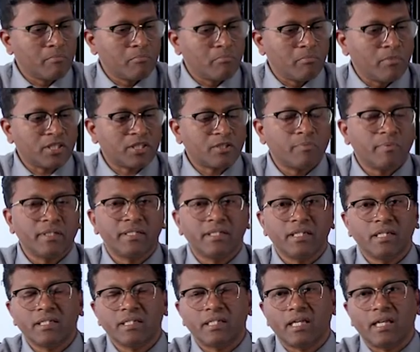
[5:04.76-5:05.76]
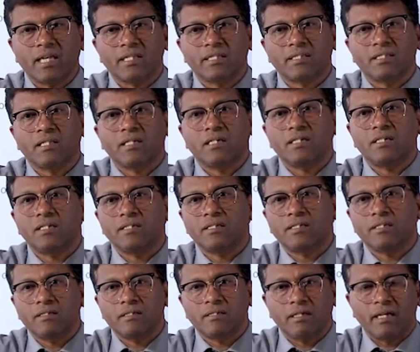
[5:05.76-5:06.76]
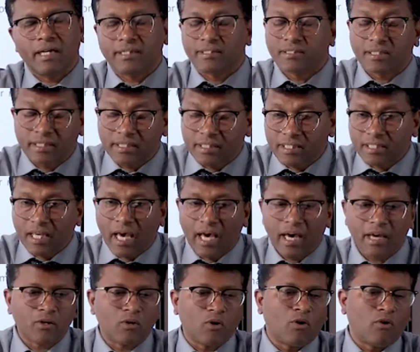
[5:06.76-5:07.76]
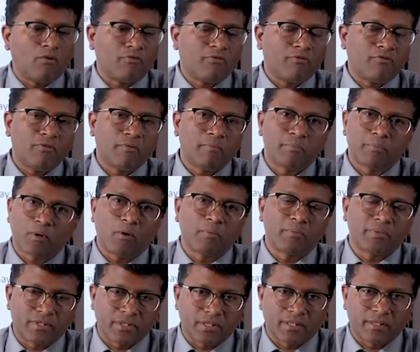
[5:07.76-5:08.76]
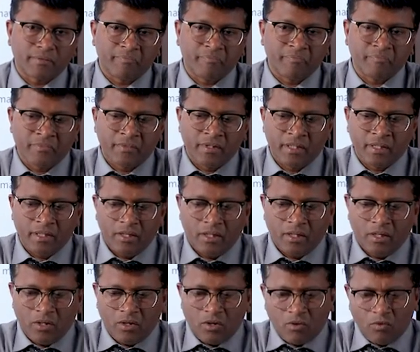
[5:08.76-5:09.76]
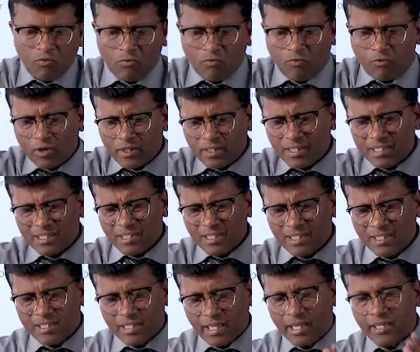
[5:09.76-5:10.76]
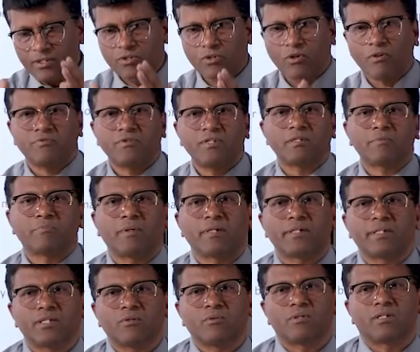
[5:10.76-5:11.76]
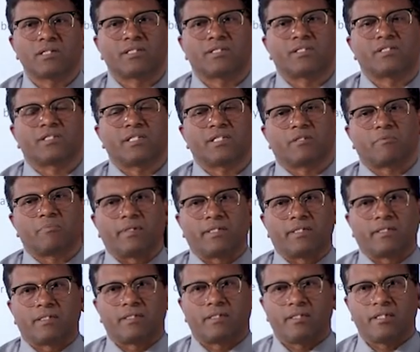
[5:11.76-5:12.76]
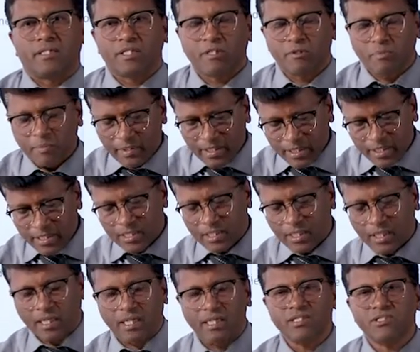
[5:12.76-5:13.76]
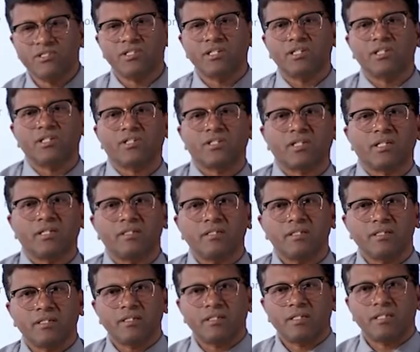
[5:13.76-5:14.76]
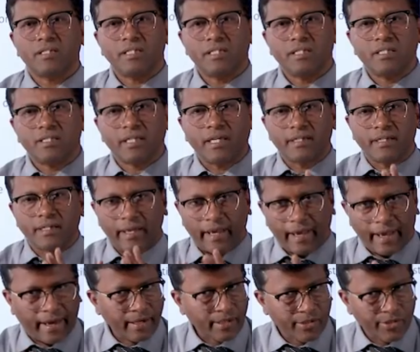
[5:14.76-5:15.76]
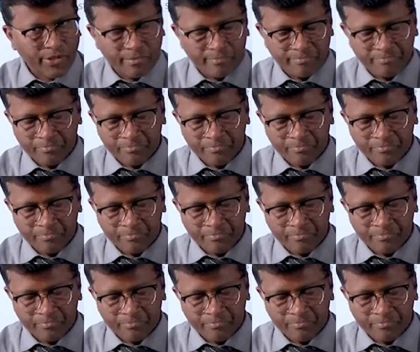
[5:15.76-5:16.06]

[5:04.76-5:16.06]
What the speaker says: must be done as at the desire of promisor. What is the sense of this particular statement? It means the consideration is an act.